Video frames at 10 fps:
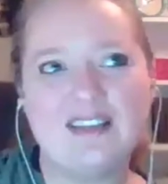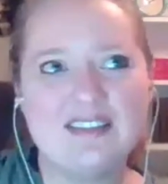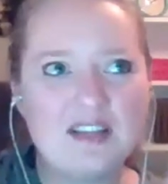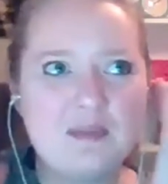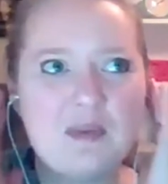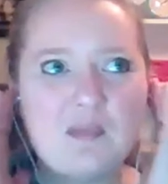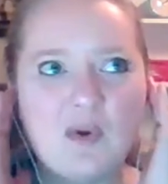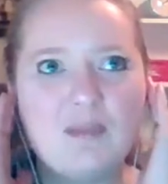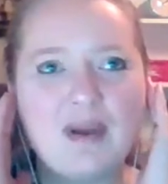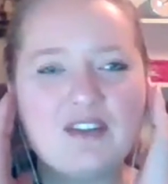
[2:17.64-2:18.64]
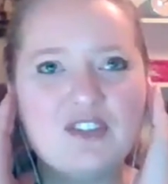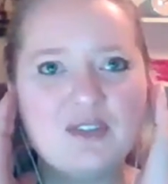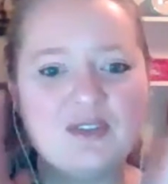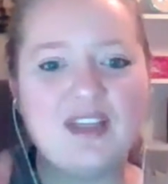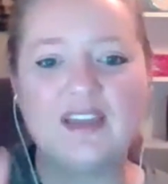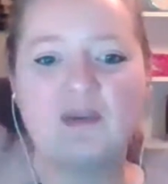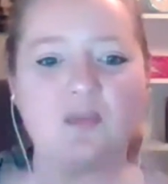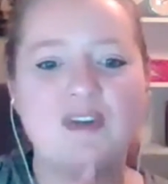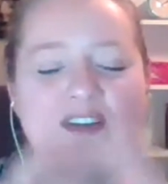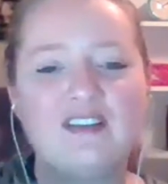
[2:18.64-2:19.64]
us a little bit more about you. Like,
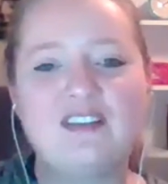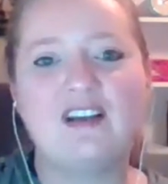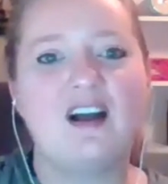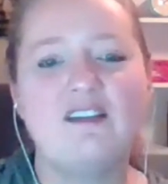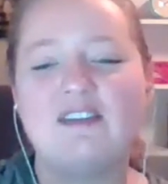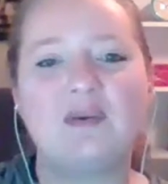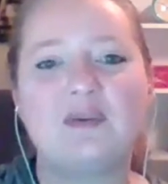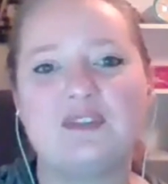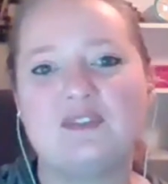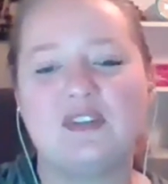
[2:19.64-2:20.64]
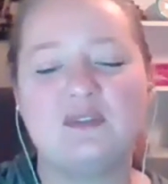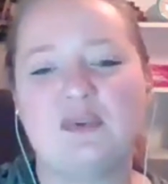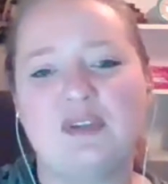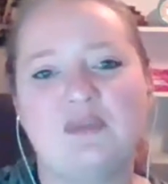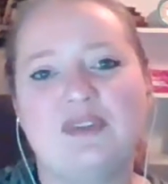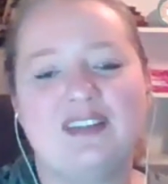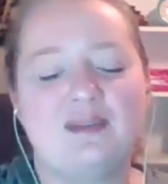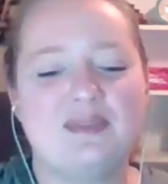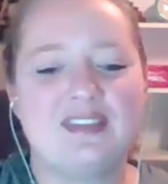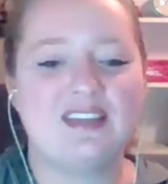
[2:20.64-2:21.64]
what are your off hours filled with? What
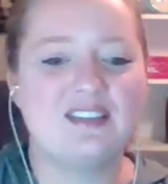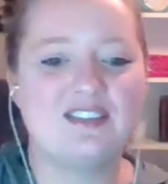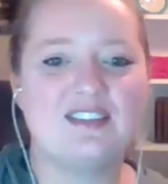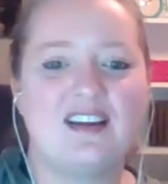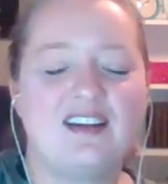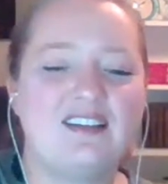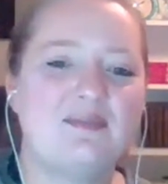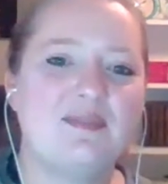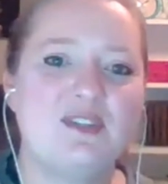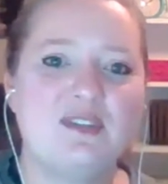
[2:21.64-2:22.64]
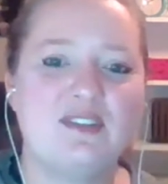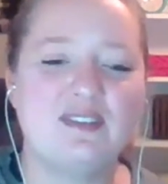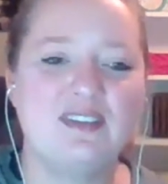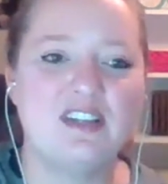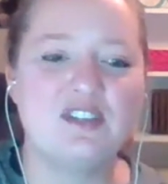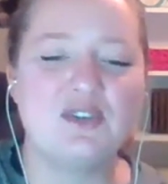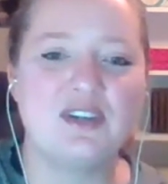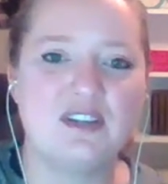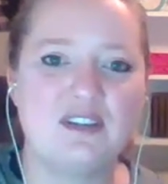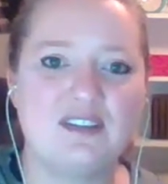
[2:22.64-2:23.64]
types of things do you enjoy
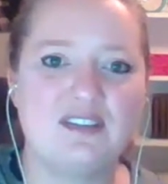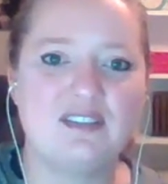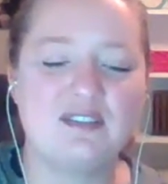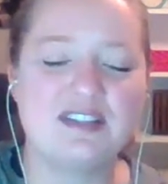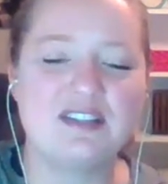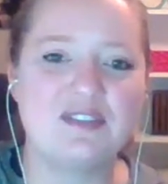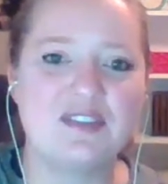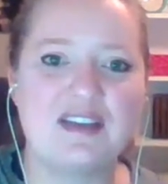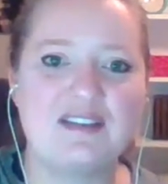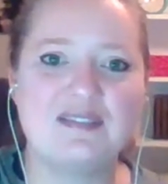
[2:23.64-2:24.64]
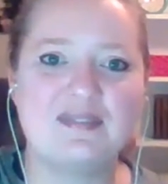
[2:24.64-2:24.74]
in your rest of your life?